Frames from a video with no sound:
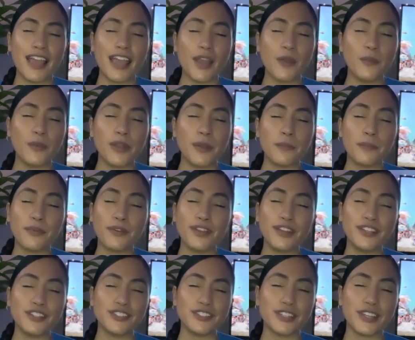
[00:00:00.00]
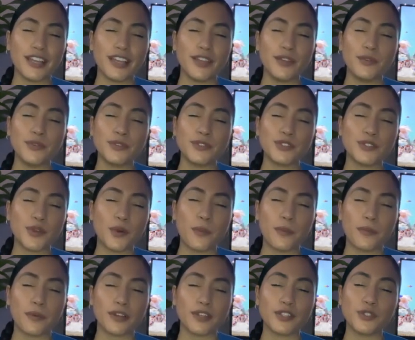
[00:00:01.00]
And we appreciate you so
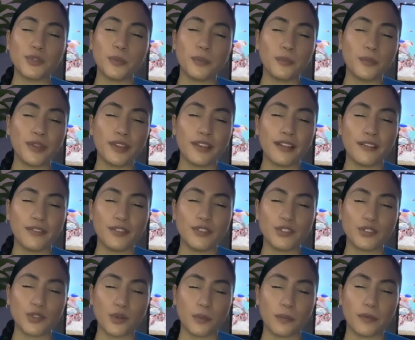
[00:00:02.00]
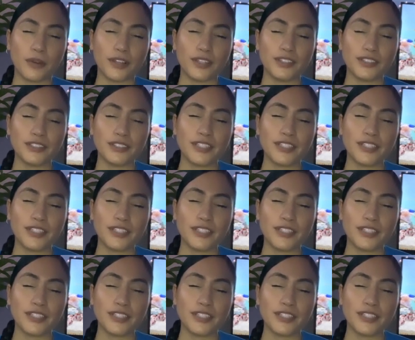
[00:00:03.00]
much and we love you so much.